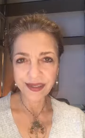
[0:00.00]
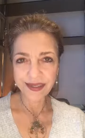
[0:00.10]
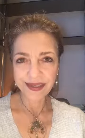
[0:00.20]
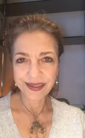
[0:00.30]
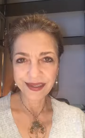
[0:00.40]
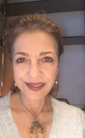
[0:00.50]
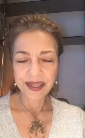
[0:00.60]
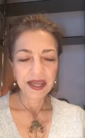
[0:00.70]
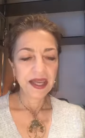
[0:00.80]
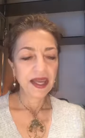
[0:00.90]

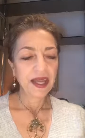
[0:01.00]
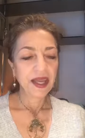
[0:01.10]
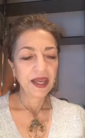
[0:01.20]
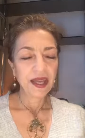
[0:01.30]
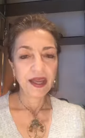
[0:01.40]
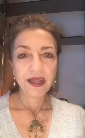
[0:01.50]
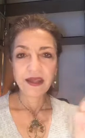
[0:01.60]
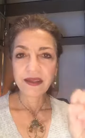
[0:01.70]
(no one is talking)